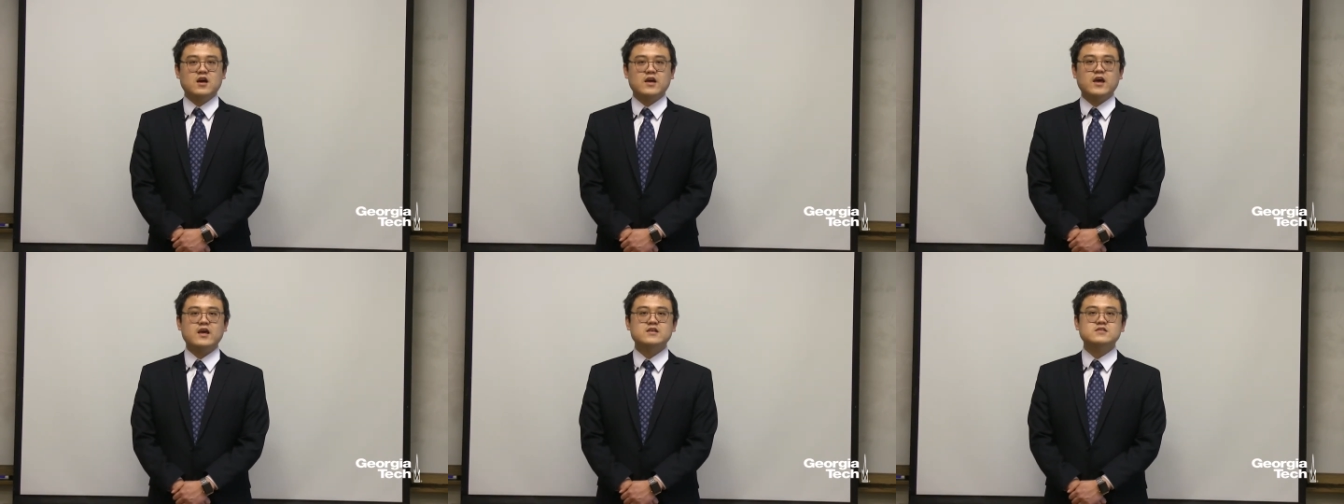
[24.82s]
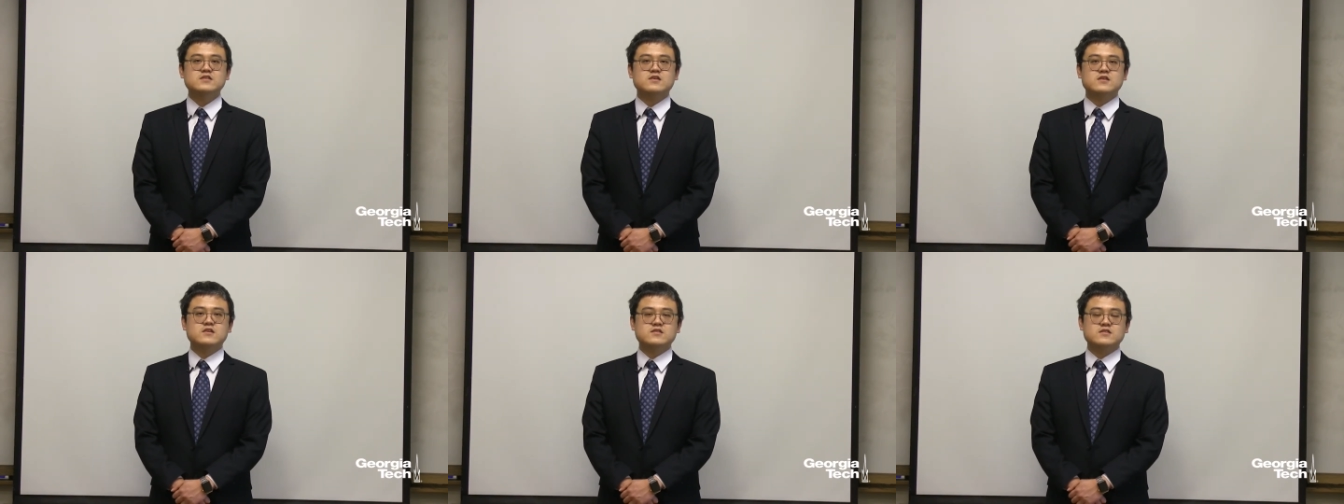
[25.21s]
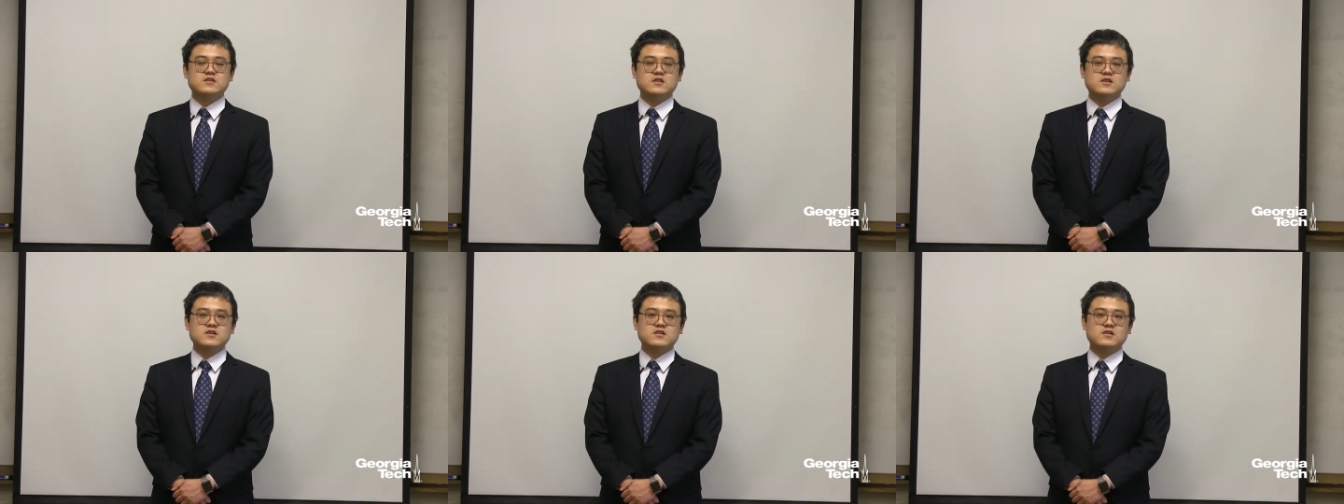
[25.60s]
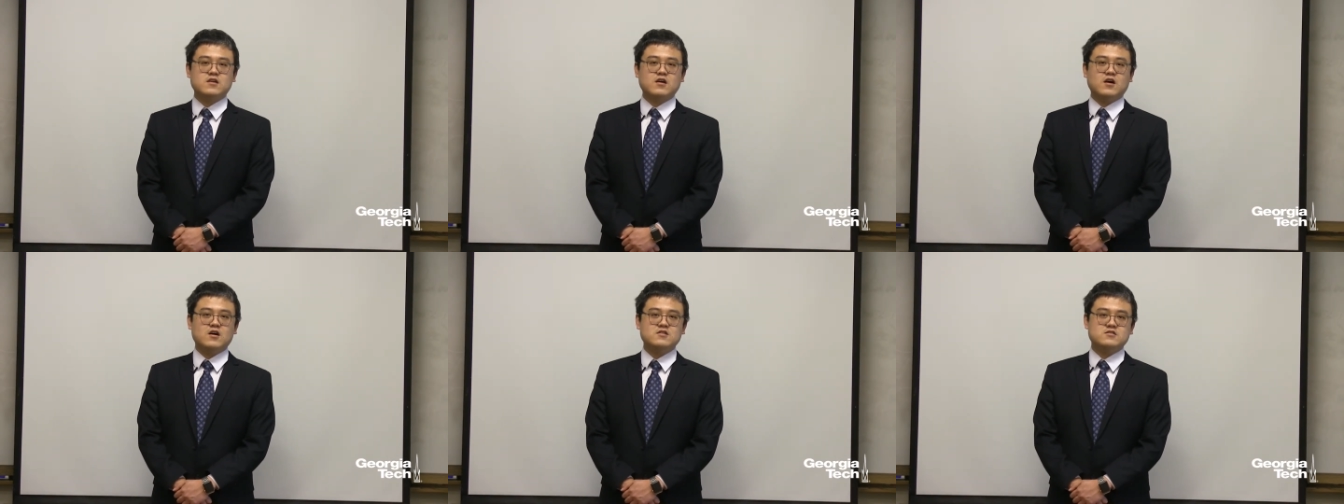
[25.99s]
Cancer is the
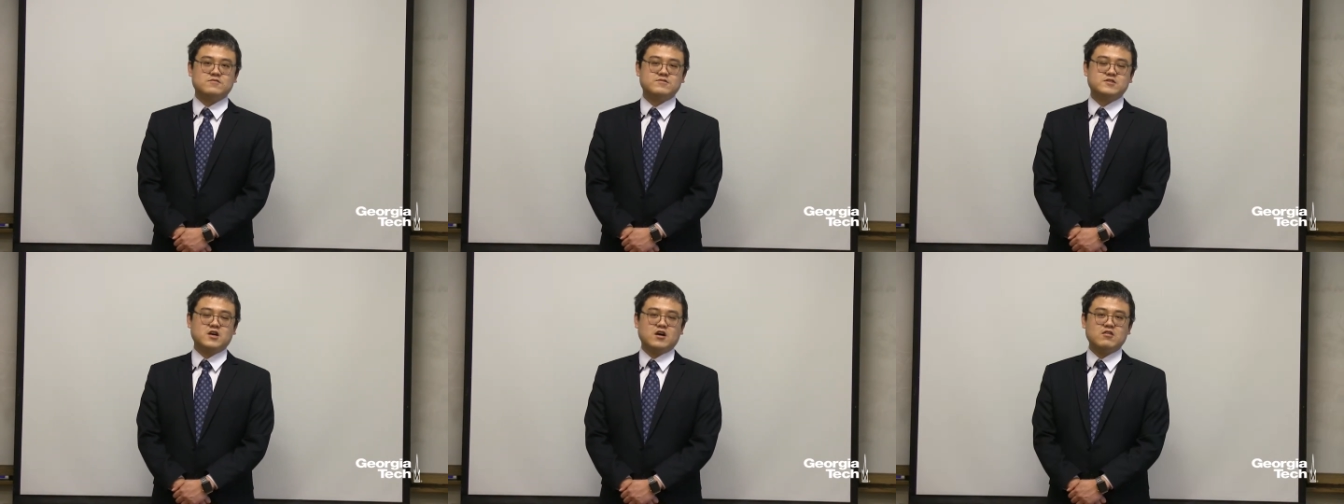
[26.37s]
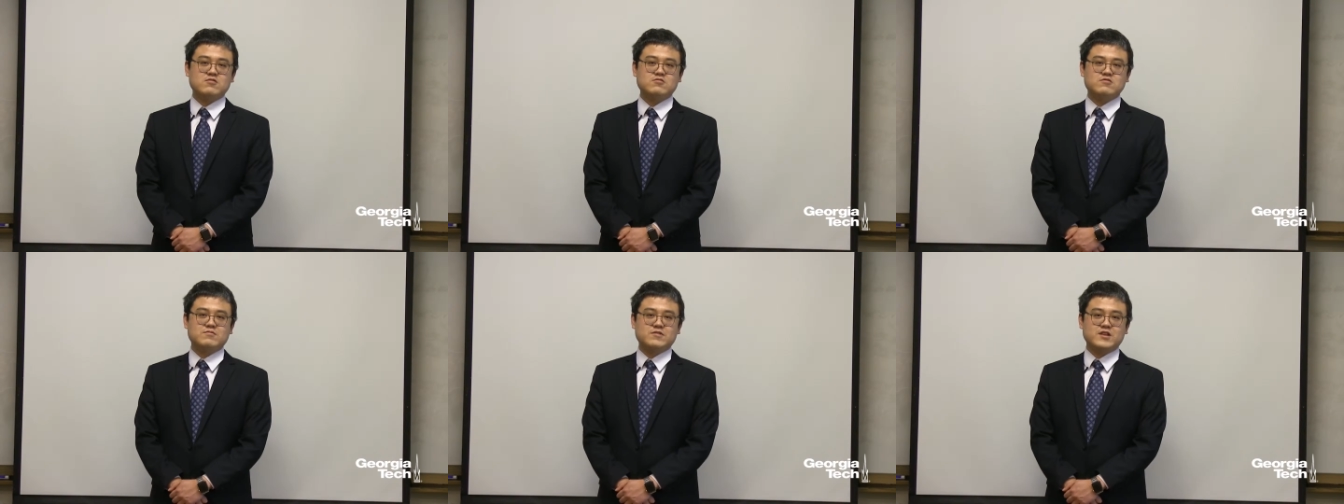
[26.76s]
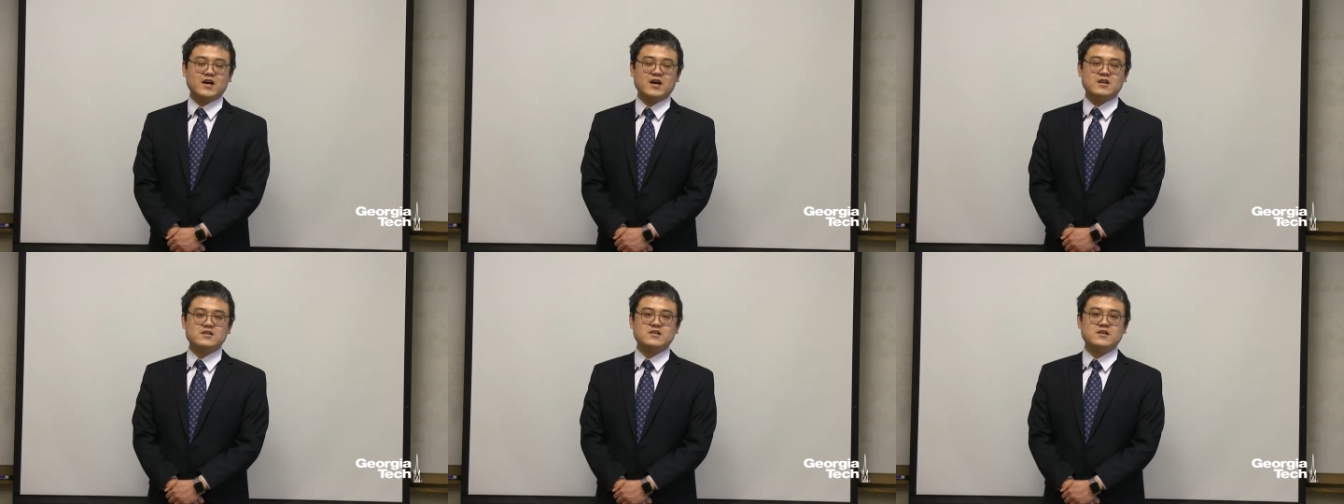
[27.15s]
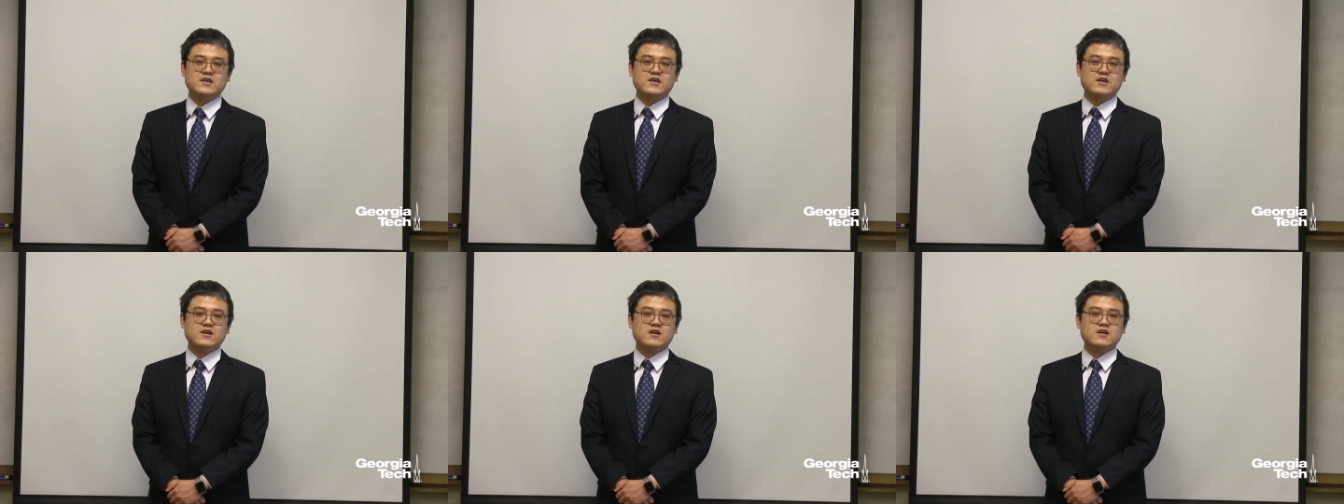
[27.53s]
leading cause of childhood mortality
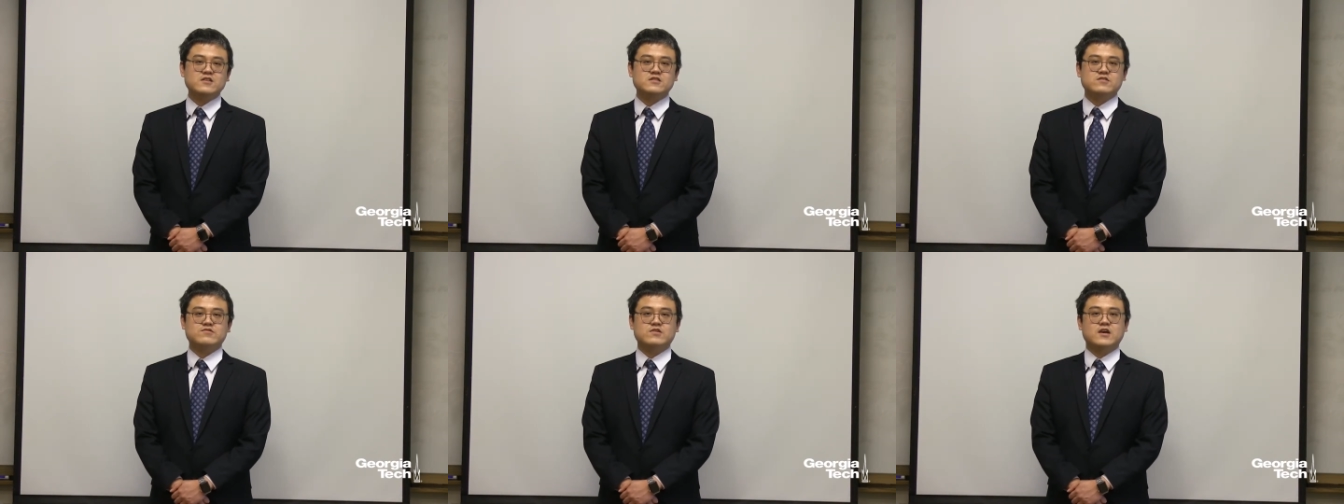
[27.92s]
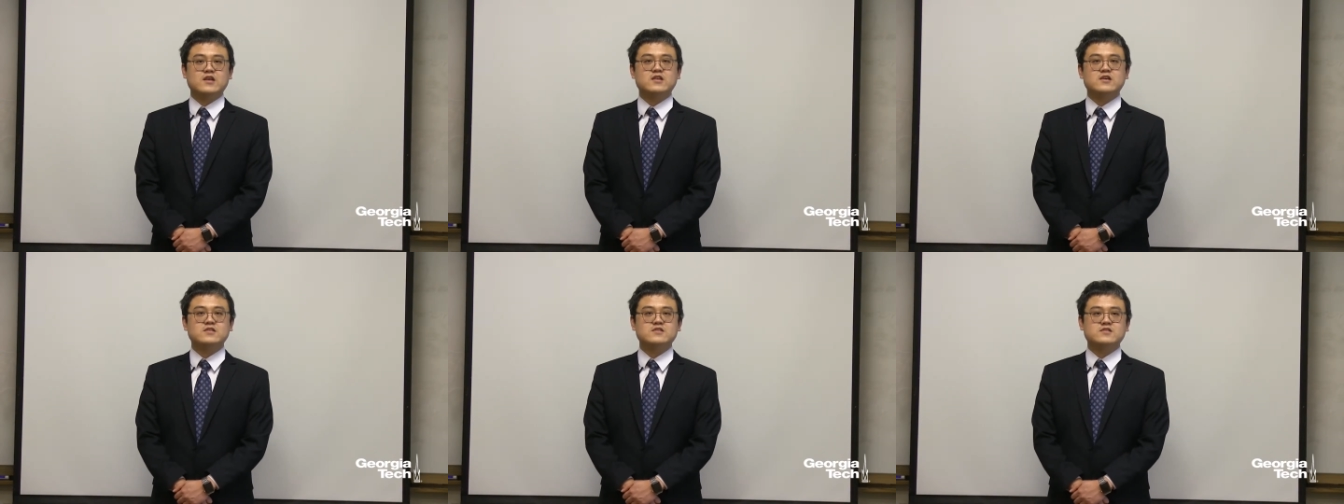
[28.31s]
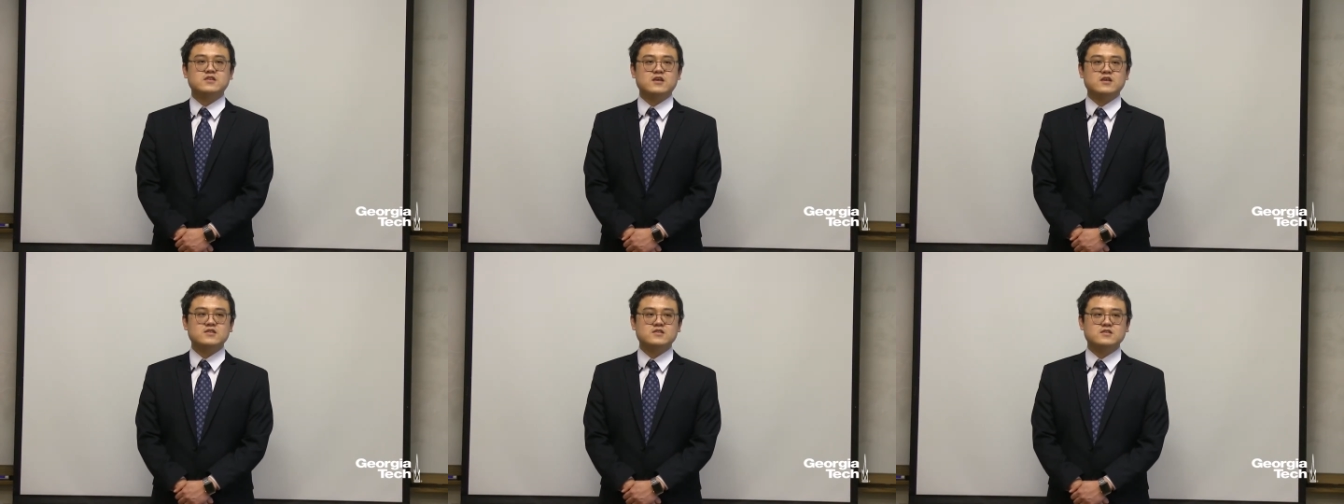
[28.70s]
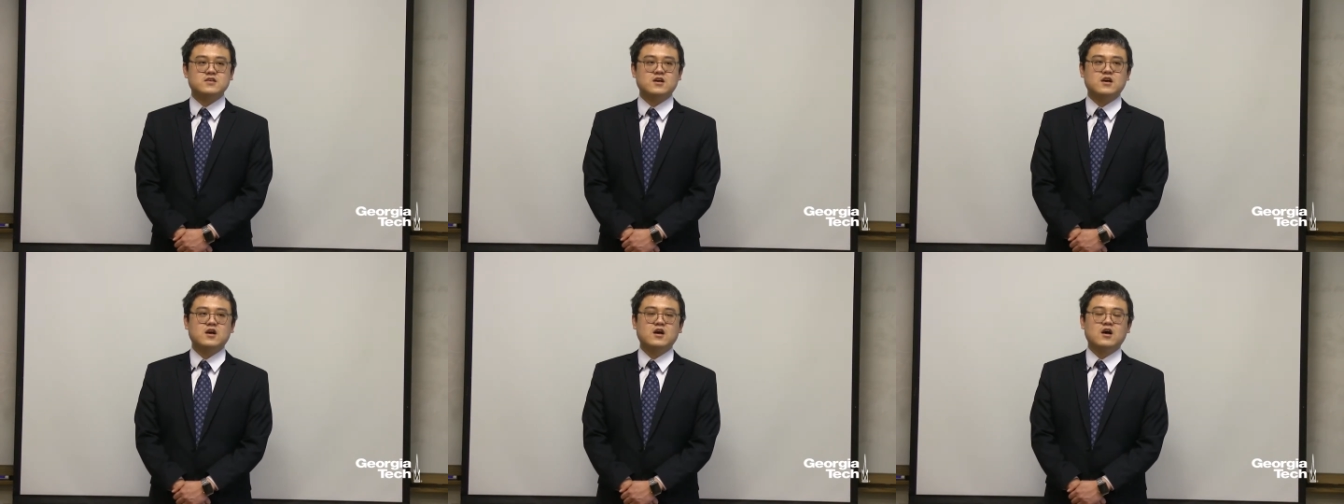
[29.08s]
here in the United States.